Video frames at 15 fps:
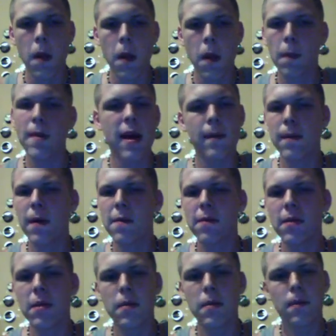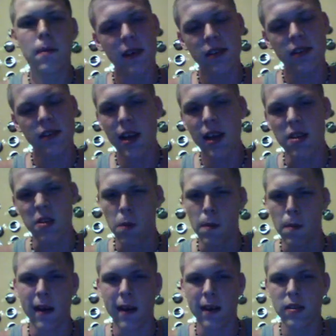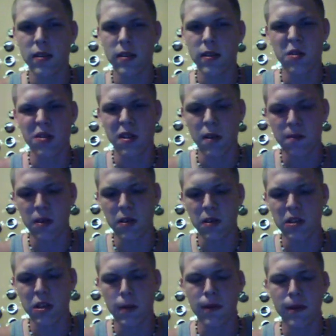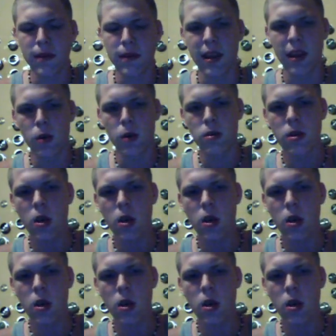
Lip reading: my friend Max. You guys know Max. He was in the first couple videos.